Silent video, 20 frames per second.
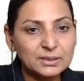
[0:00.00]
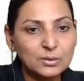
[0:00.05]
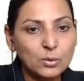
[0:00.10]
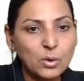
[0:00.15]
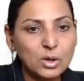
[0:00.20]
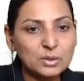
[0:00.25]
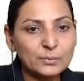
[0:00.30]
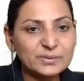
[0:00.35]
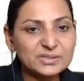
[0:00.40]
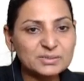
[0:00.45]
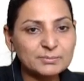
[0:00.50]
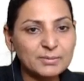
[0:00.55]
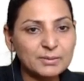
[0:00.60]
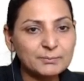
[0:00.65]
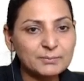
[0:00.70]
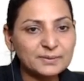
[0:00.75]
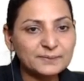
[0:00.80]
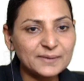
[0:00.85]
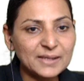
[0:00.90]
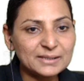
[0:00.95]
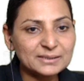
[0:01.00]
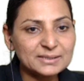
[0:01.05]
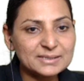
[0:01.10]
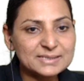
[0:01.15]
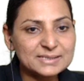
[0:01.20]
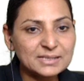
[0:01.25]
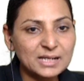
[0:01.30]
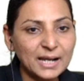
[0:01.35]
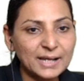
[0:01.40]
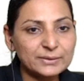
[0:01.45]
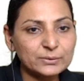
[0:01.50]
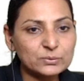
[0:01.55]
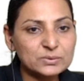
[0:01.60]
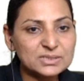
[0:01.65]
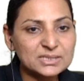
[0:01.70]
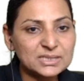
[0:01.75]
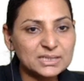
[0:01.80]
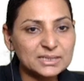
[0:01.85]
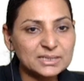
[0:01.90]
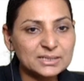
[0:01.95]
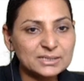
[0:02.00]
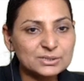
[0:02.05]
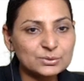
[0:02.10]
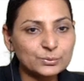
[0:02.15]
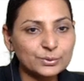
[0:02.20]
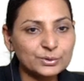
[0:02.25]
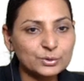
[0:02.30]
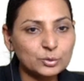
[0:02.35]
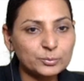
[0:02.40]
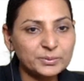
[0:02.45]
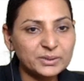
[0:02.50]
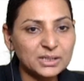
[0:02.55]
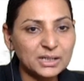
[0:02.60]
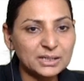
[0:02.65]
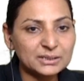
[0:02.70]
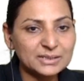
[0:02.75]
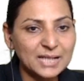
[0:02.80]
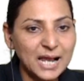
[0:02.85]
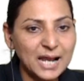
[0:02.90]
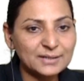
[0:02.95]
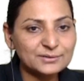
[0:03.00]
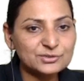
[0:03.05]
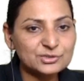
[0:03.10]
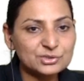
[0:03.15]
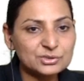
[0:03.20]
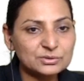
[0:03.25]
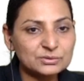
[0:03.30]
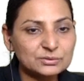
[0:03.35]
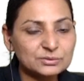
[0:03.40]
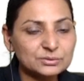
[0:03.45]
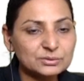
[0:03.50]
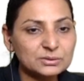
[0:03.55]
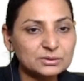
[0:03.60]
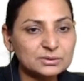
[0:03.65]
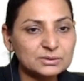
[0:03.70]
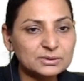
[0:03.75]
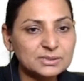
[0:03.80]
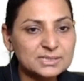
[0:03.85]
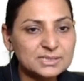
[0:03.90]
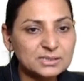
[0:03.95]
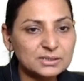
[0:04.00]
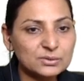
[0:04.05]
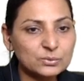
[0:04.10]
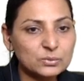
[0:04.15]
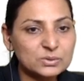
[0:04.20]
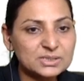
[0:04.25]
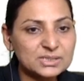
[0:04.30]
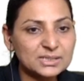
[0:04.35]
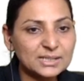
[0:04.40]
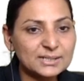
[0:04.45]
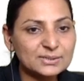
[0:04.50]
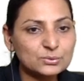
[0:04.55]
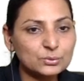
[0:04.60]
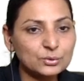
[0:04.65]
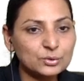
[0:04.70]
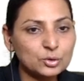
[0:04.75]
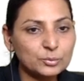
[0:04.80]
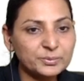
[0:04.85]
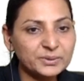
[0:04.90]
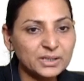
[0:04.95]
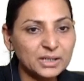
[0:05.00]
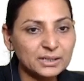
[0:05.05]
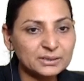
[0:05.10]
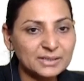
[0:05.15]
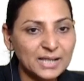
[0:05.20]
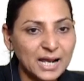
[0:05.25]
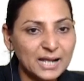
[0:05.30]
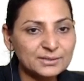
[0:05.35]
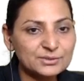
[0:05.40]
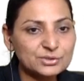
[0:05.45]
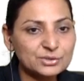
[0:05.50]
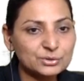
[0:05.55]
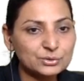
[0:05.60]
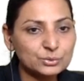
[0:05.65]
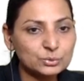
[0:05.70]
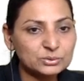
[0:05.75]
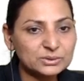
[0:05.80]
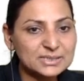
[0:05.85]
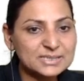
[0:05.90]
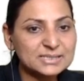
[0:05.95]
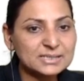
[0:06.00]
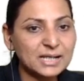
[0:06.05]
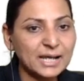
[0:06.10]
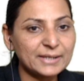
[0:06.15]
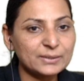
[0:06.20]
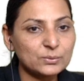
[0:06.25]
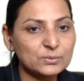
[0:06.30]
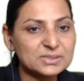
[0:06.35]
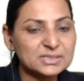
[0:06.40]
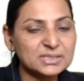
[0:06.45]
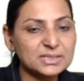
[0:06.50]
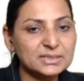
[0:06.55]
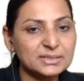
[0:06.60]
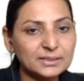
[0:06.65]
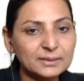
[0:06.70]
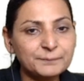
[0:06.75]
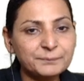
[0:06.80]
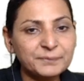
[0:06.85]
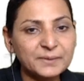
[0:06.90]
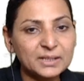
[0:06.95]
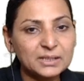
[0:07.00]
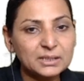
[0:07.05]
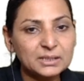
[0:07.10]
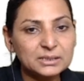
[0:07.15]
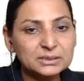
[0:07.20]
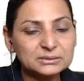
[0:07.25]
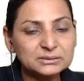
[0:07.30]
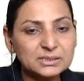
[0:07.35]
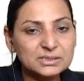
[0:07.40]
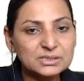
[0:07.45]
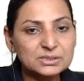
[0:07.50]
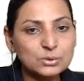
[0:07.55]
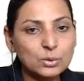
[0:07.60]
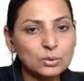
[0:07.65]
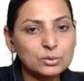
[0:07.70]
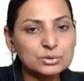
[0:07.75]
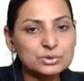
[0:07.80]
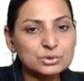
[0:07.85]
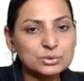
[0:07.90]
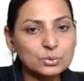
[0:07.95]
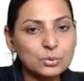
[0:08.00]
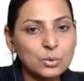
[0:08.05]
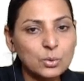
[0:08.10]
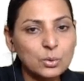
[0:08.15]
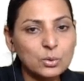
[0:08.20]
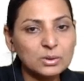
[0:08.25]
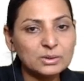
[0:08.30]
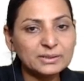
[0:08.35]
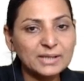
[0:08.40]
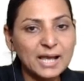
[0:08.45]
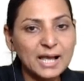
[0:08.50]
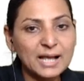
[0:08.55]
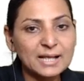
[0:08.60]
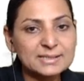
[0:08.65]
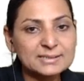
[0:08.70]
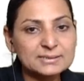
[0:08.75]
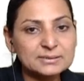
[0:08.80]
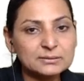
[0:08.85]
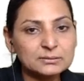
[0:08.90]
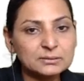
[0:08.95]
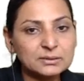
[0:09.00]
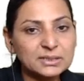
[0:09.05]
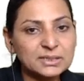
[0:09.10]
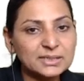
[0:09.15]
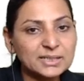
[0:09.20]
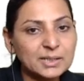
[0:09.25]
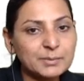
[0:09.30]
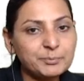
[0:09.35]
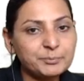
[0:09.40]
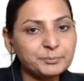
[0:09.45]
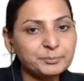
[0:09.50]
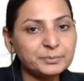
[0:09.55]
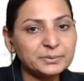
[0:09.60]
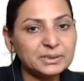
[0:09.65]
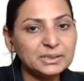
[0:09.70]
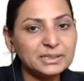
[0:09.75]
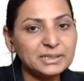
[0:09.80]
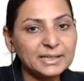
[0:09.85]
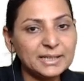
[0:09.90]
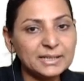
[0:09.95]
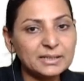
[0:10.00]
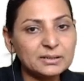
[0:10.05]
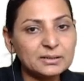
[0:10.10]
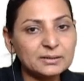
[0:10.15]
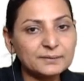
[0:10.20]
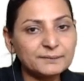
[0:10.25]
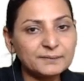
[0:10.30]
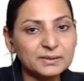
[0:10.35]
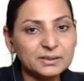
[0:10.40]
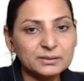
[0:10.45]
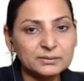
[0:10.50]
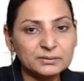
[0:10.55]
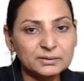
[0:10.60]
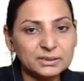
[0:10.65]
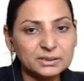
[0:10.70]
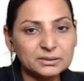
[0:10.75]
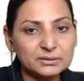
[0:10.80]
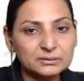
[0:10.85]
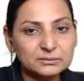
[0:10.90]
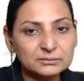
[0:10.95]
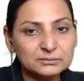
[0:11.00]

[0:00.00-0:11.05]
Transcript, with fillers: Always remember that this kinocilia is going to be attached, uh, the stereocilia is going to be attached to this kinocilia. This is also called as the tip link theory,